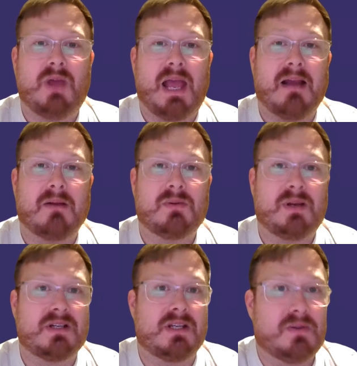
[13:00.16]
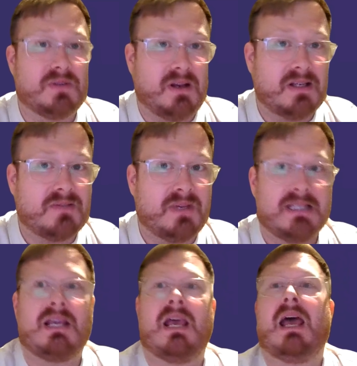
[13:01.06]
how to actually utilize
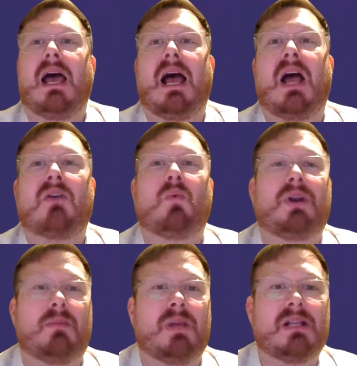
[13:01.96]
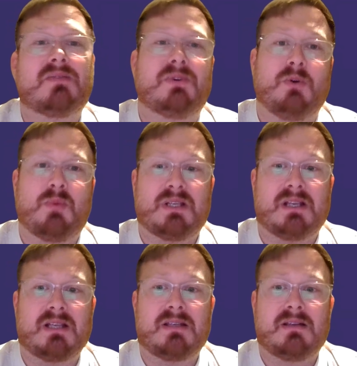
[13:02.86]
these and what it means for your
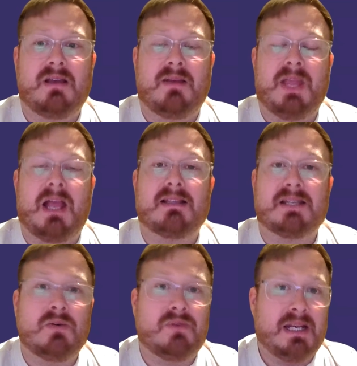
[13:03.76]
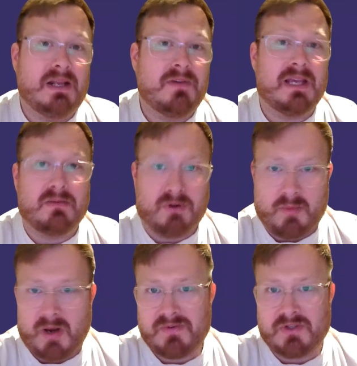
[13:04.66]
business. Until then, thank you very
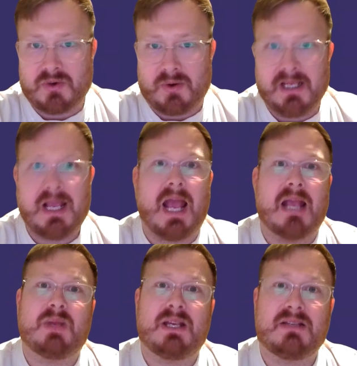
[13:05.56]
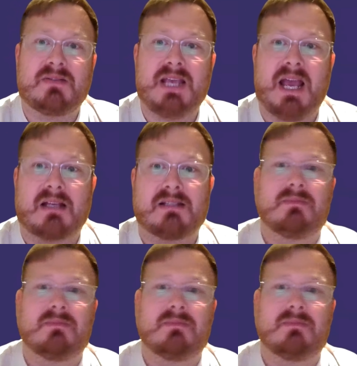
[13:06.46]
much for joining A Piece of CX.